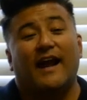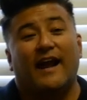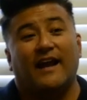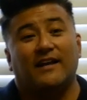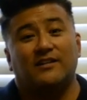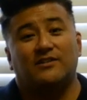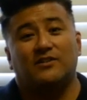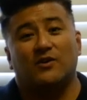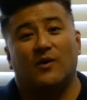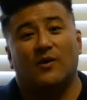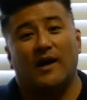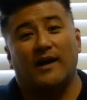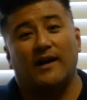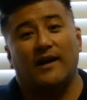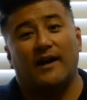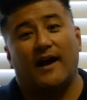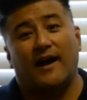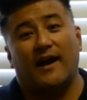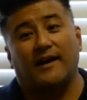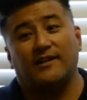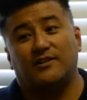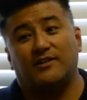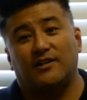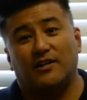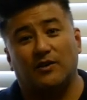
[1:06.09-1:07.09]
And so I,
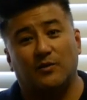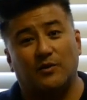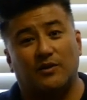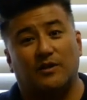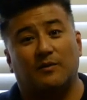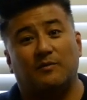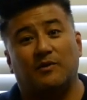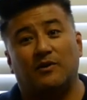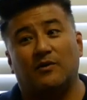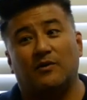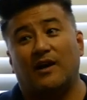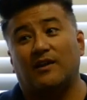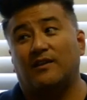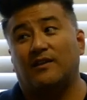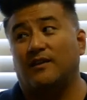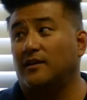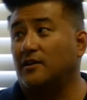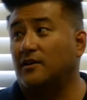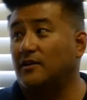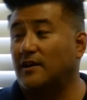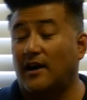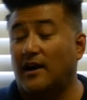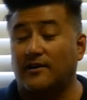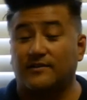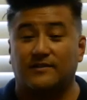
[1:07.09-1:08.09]
I shared with him, you know, I think
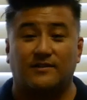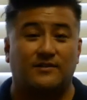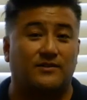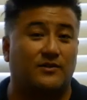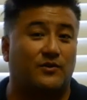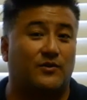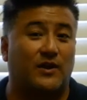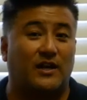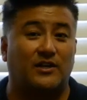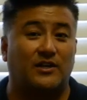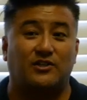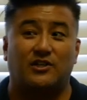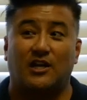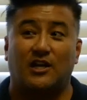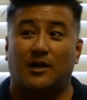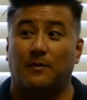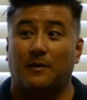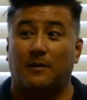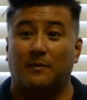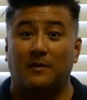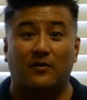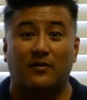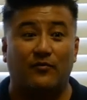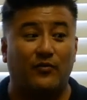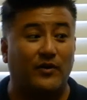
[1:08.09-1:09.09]
your house is in great shape.
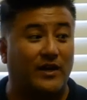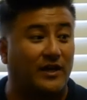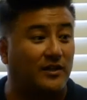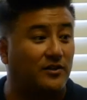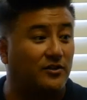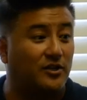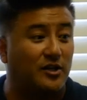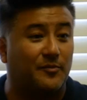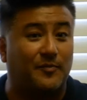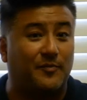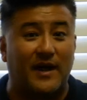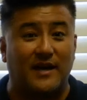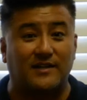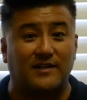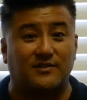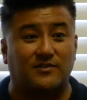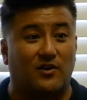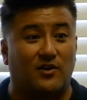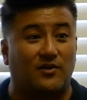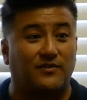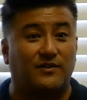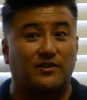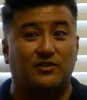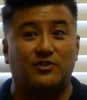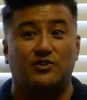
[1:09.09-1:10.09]
I mean, if we can look past
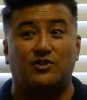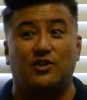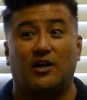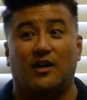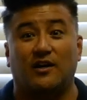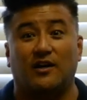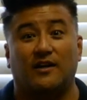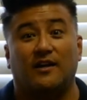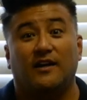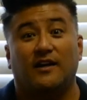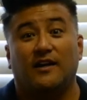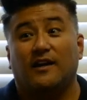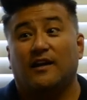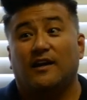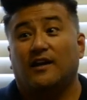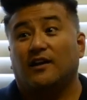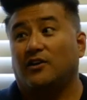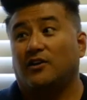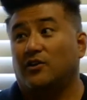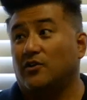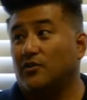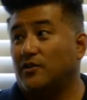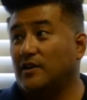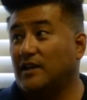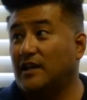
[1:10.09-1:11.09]
all this junk,
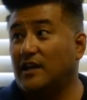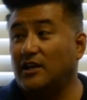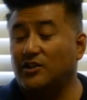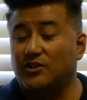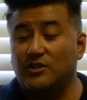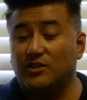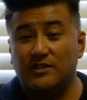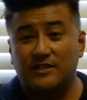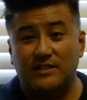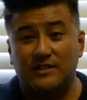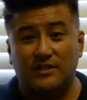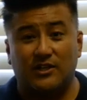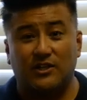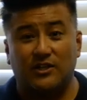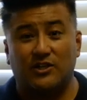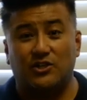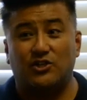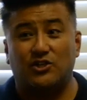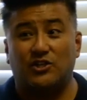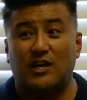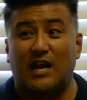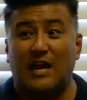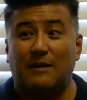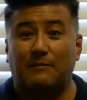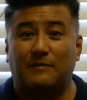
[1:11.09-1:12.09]
you know, the kitchen's in good
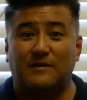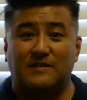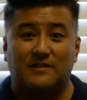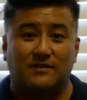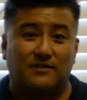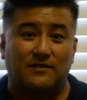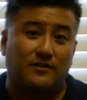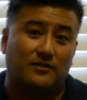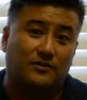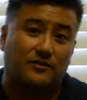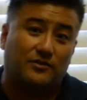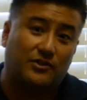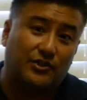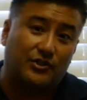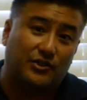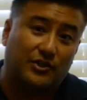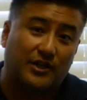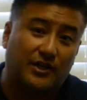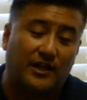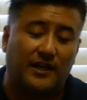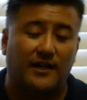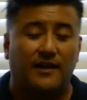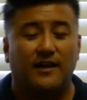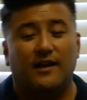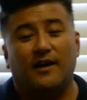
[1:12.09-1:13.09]
shape, it's a little
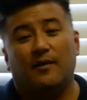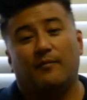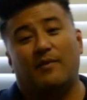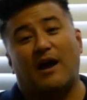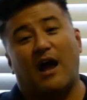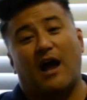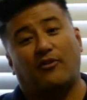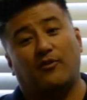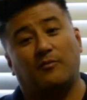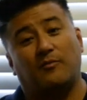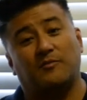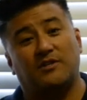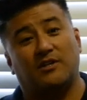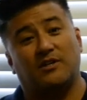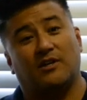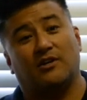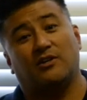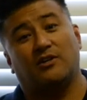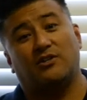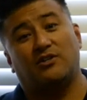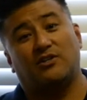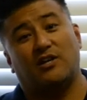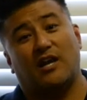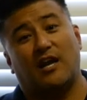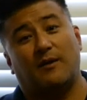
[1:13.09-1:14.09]
dirty, bathroom's in
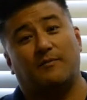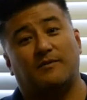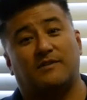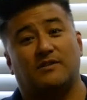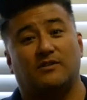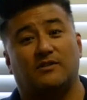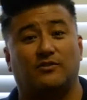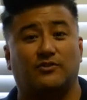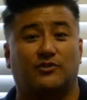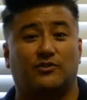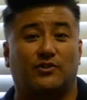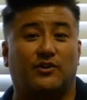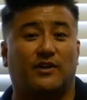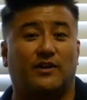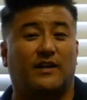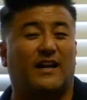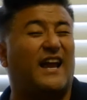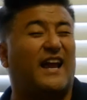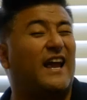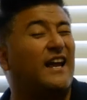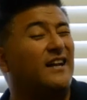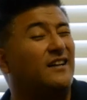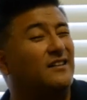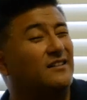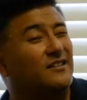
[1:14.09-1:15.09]
good shape, it's a little
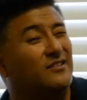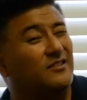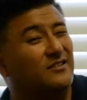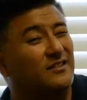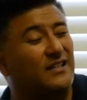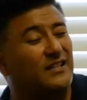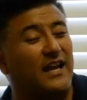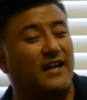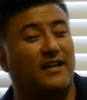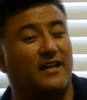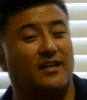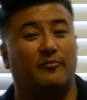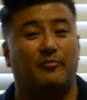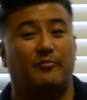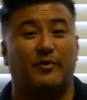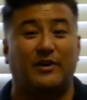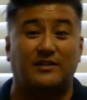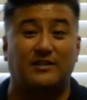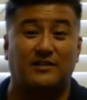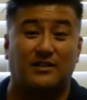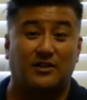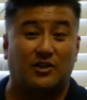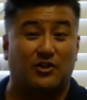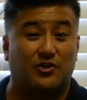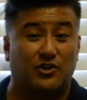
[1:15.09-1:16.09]
dirty and a little dated, but
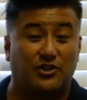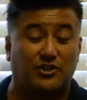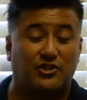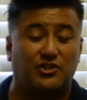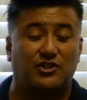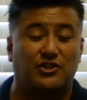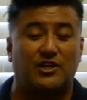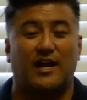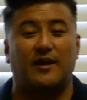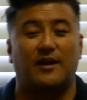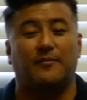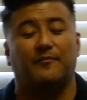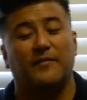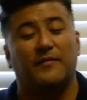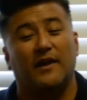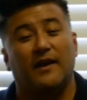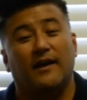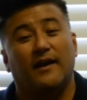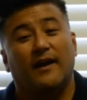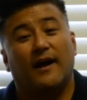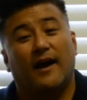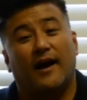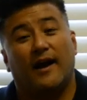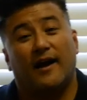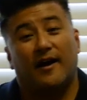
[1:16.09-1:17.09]
it's in good shape.
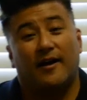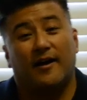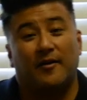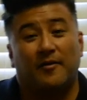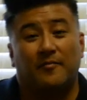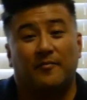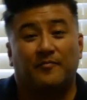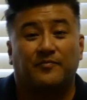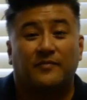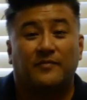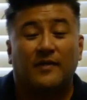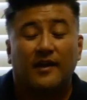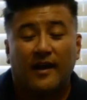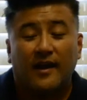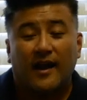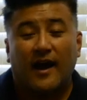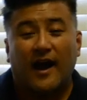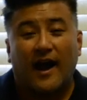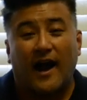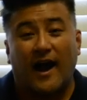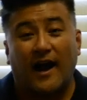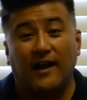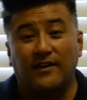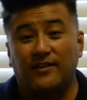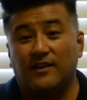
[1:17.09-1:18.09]
Um,
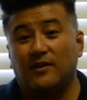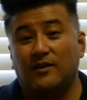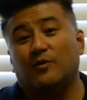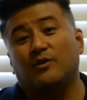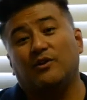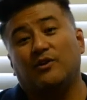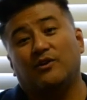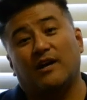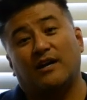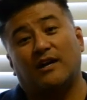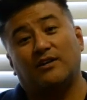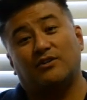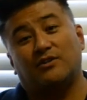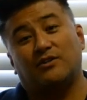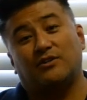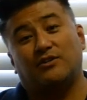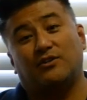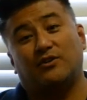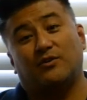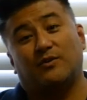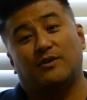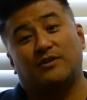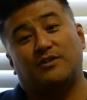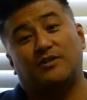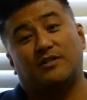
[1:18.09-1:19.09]
I think what you guys should
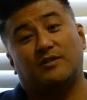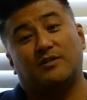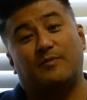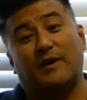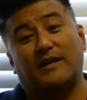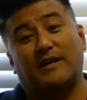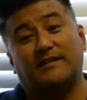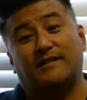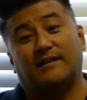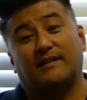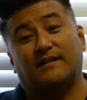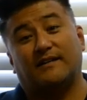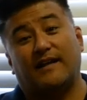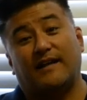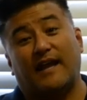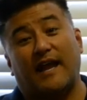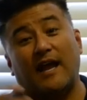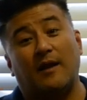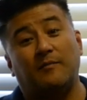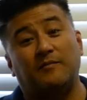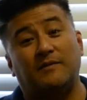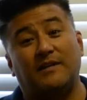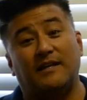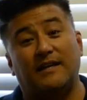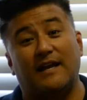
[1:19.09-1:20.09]
do is just basically
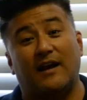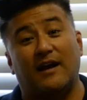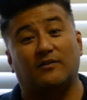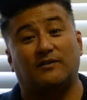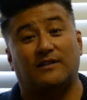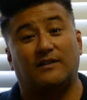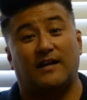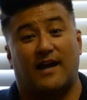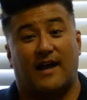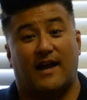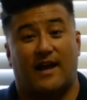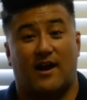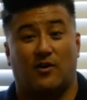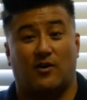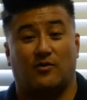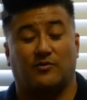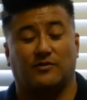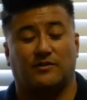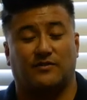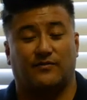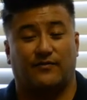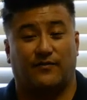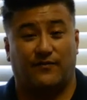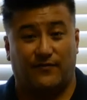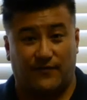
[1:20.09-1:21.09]
empty out the
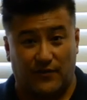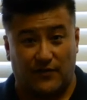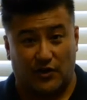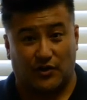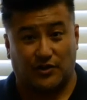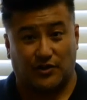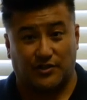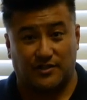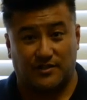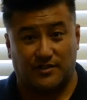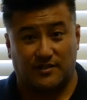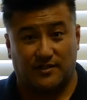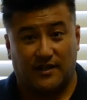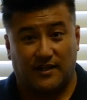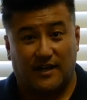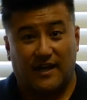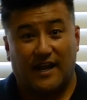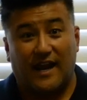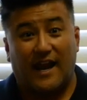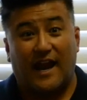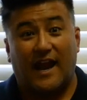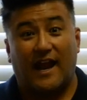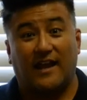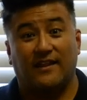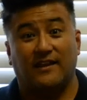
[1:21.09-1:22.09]
house first
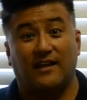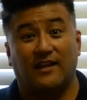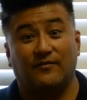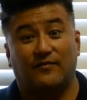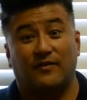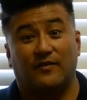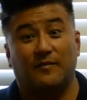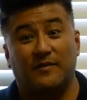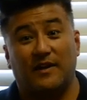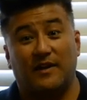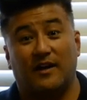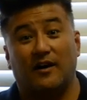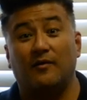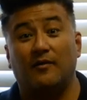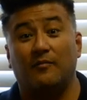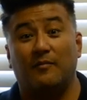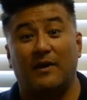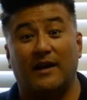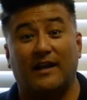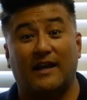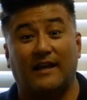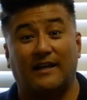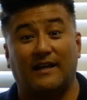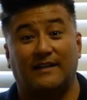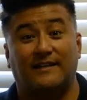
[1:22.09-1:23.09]
and then from there
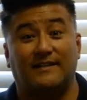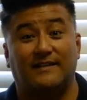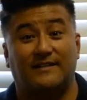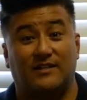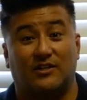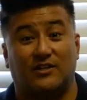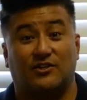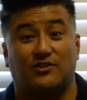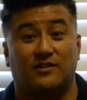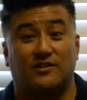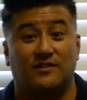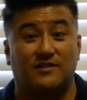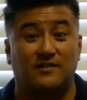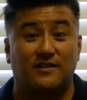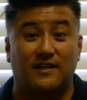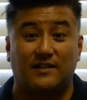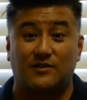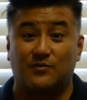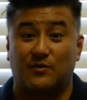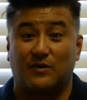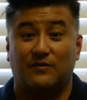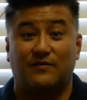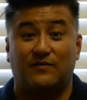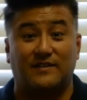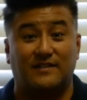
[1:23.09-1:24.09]
make any decisions.
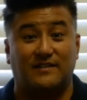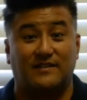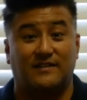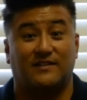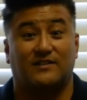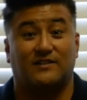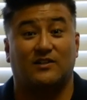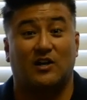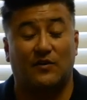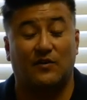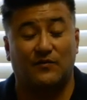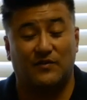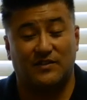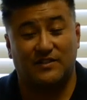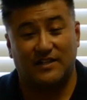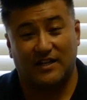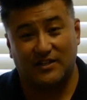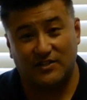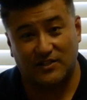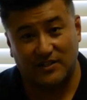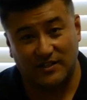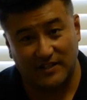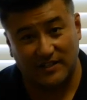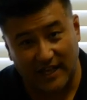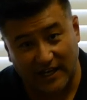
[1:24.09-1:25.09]
Let's revisit this
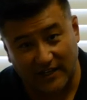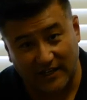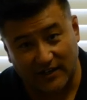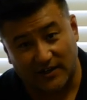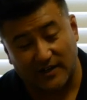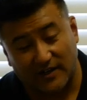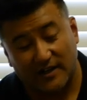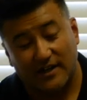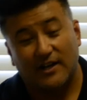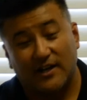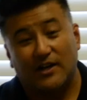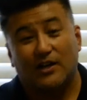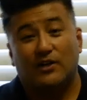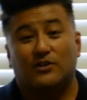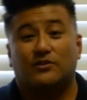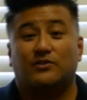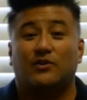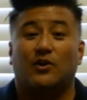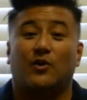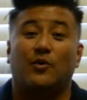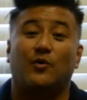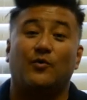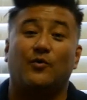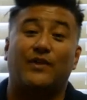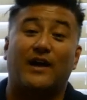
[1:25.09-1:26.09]
conversation later.
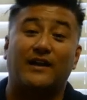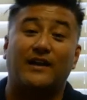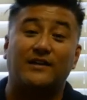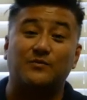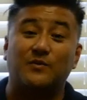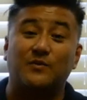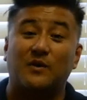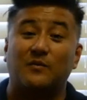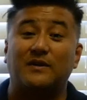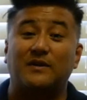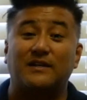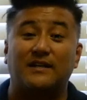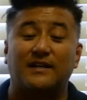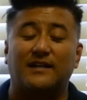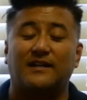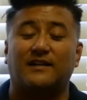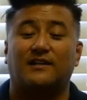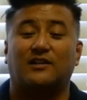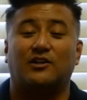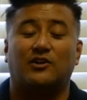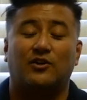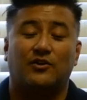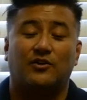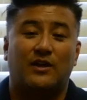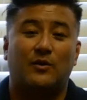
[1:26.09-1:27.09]
So that is what we
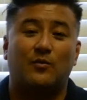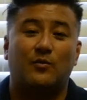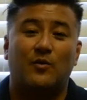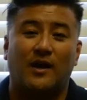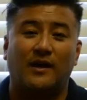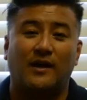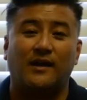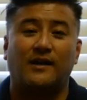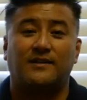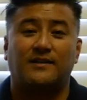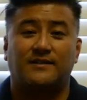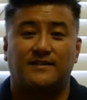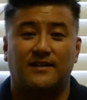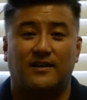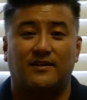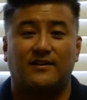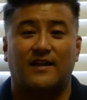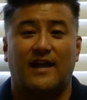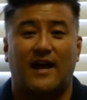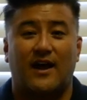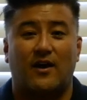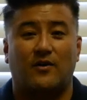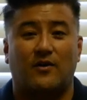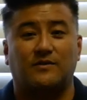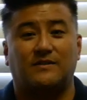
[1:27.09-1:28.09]
did. You know, they wanted to sell the
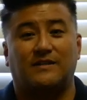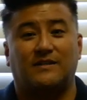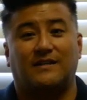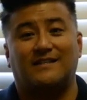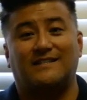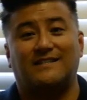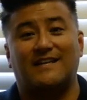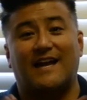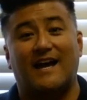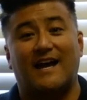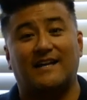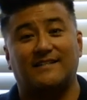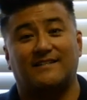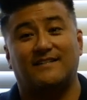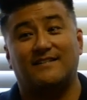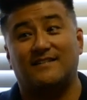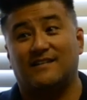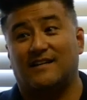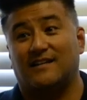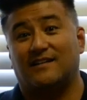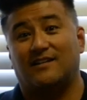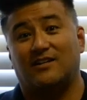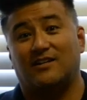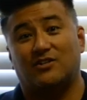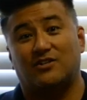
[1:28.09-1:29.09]
house in its as-is
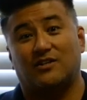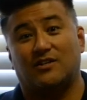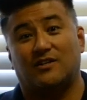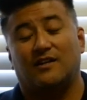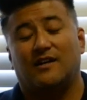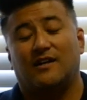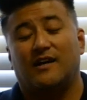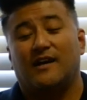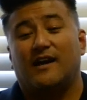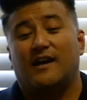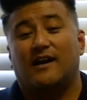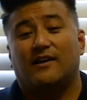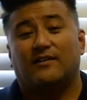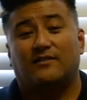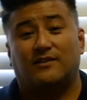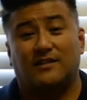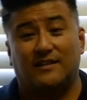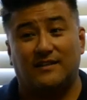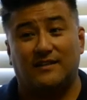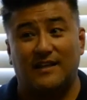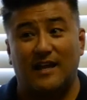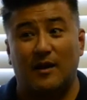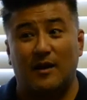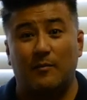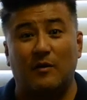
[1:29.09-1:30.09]
condition. To
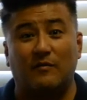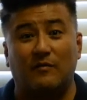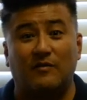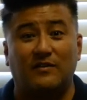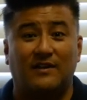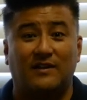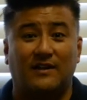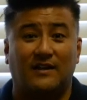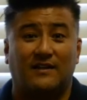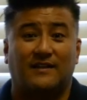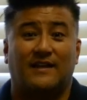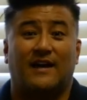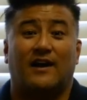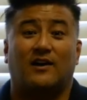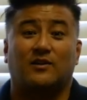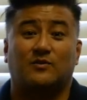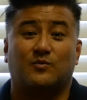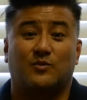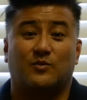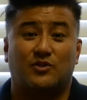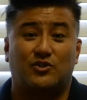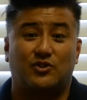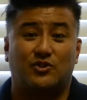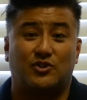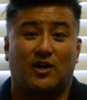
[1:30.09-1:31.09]
them, everything in the house
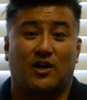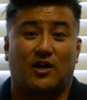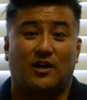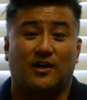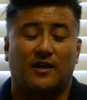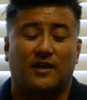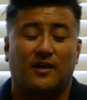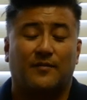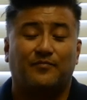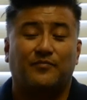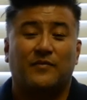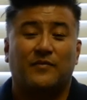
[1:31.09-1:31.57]
was junk.